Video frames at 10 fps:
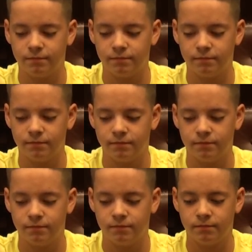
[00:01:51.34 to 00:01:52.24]

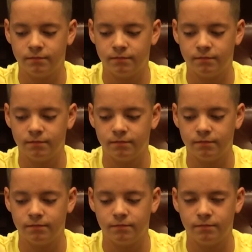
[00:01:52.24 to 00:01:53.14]

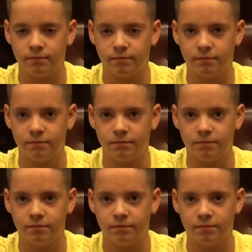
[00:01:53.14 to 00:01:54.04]

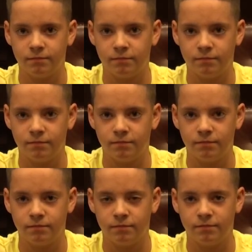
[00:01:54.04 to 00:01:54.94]

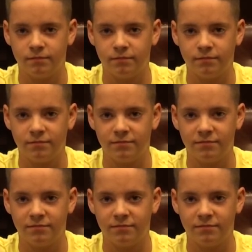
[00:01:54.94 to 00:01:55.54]
[no speech]